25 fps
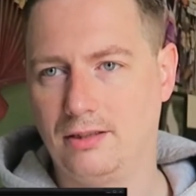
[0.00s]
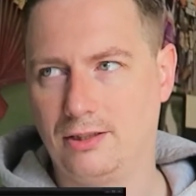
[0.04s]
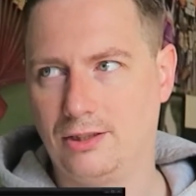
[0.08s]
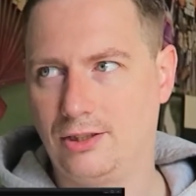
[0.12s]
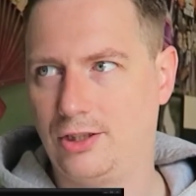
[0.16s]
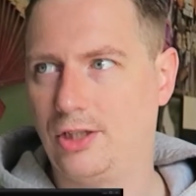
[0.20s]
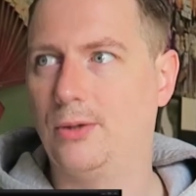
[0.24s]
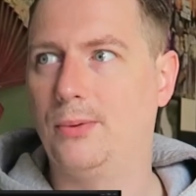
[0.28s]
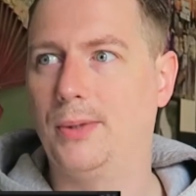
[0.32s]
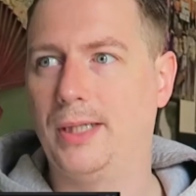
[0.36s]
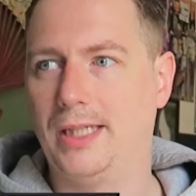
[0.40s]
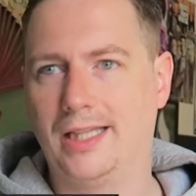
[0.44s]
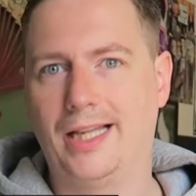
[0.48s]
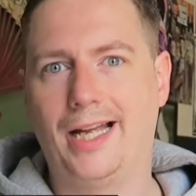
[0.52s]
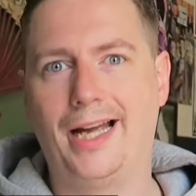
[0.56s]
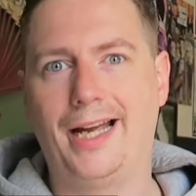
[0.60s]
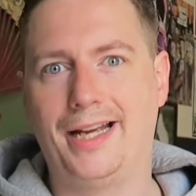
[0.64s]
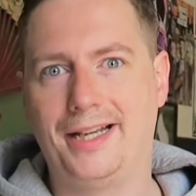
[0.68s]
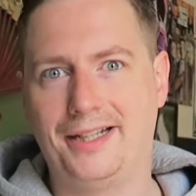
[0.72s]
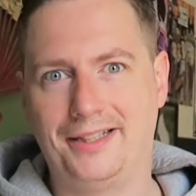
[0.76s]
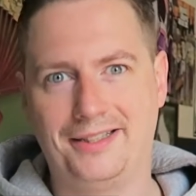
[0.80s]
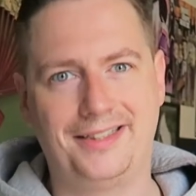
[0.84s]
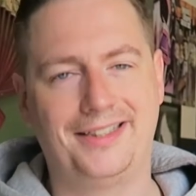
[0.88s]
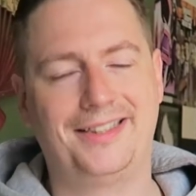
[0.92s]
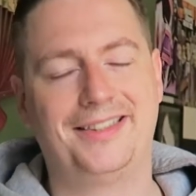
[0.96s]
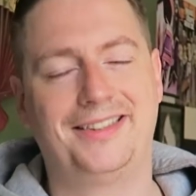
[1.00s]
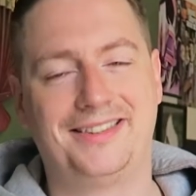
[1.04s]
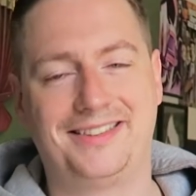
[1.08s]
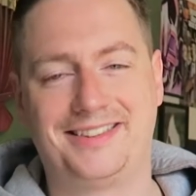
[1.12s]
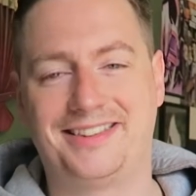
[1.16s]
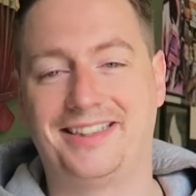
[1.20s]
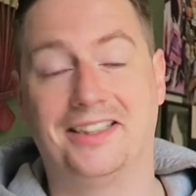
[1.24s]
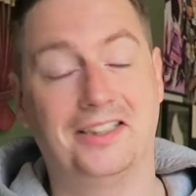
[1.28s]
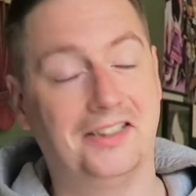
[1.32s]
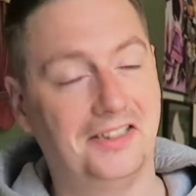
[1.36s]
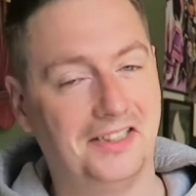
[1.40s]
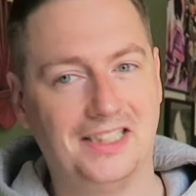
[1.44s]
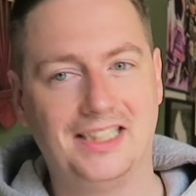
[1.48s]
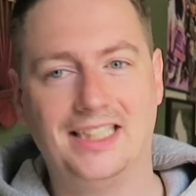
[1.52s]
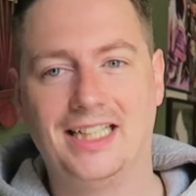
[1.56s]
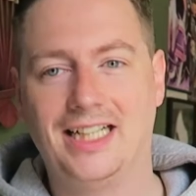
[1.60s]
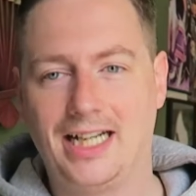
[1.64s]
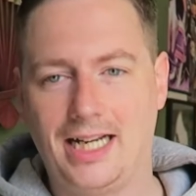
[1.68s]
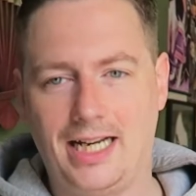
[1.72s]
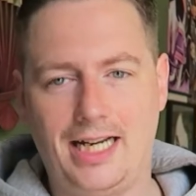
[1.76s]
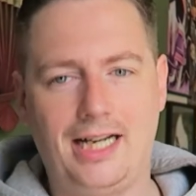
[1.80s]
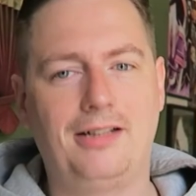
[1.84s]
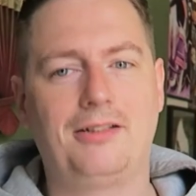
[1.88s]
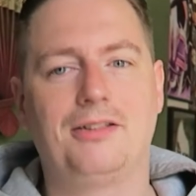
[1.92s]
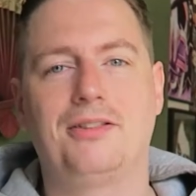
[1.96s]
GUI layer. So
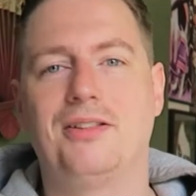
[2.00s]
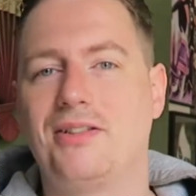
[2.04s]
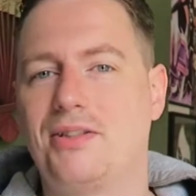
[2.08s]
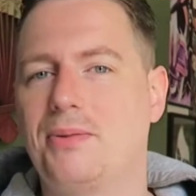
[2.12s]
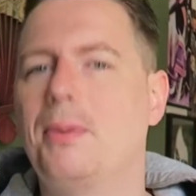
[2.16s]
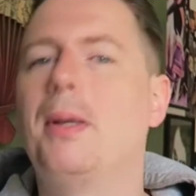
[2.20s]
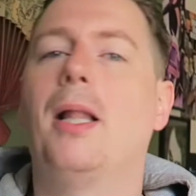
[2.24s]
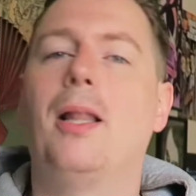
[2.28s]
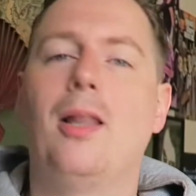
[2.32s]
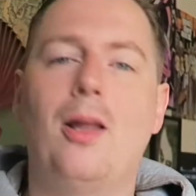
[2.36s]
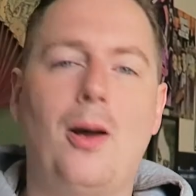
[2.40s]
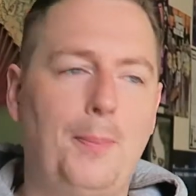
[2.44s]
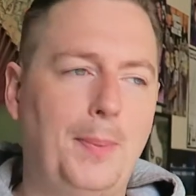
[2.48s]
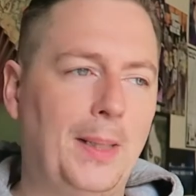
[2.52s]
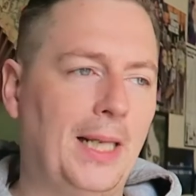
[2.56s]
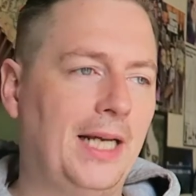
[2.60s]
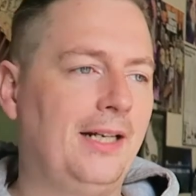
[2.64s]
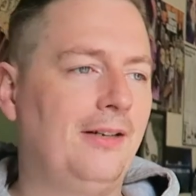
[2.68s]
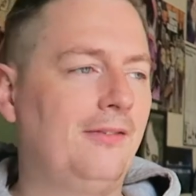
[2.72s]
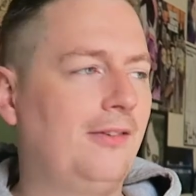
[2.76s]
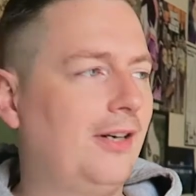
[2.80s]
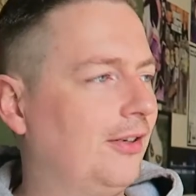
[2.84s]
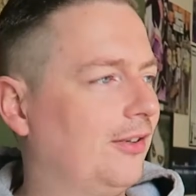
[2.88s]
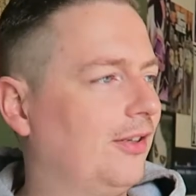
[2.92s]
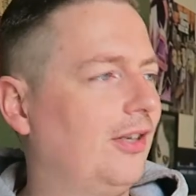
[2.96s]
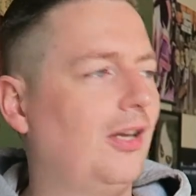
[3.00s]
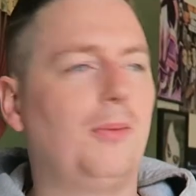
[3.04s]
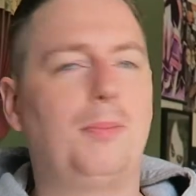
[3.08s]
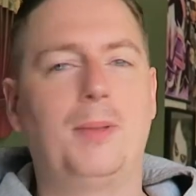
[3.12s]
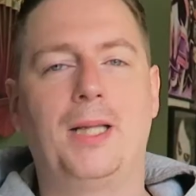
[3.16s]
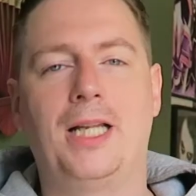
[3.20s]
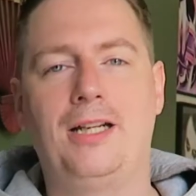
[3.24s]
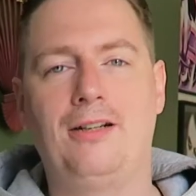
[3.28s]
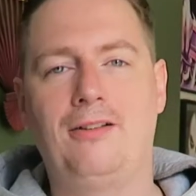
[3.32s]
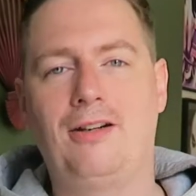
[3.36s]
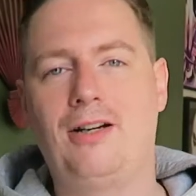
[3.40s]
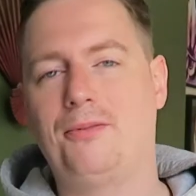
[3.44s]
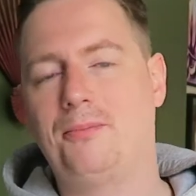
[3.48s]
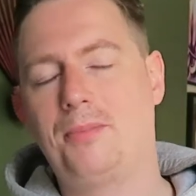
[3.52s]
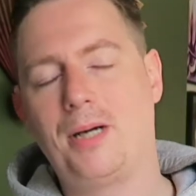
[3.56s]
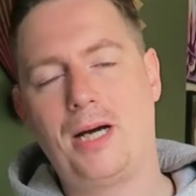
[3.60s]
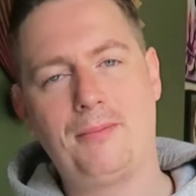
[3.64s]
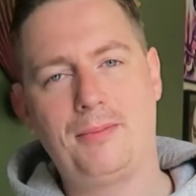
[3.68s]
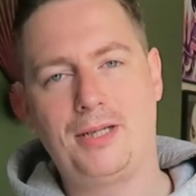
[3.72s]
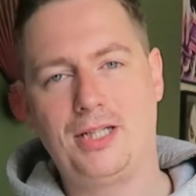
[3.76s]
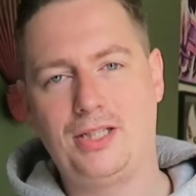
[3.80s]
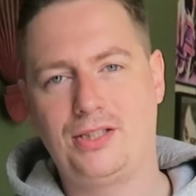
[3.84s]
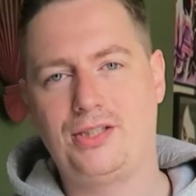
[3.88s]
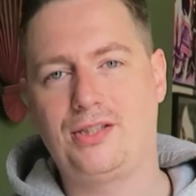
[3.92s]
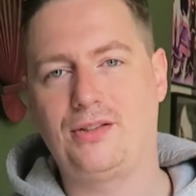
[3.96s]
it's been a lot of playing around, but I
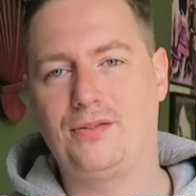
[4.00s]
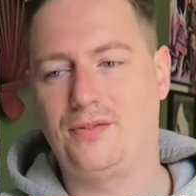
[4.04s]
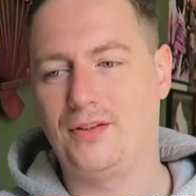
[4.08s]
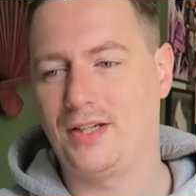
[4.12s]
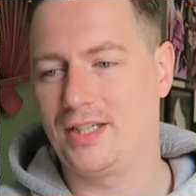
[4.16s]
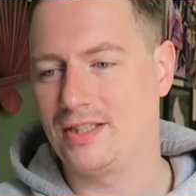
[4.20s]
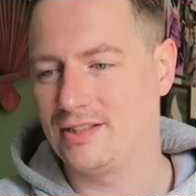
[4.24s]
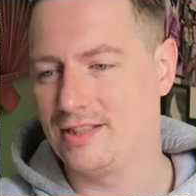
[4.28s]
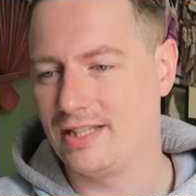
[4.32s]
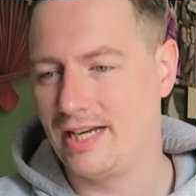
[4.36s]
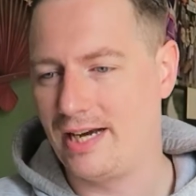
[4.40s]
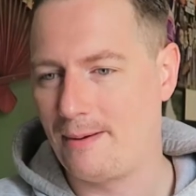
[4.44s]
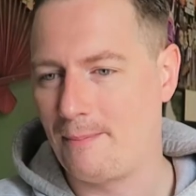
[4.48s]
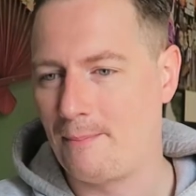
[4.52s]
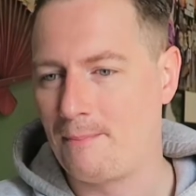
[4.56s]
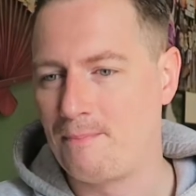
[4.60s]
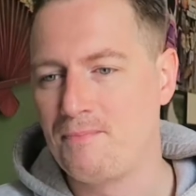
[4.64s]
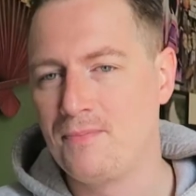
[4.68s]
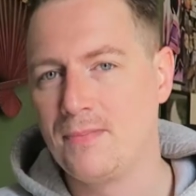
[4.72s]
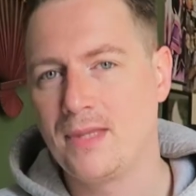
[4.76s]
managed to fix that.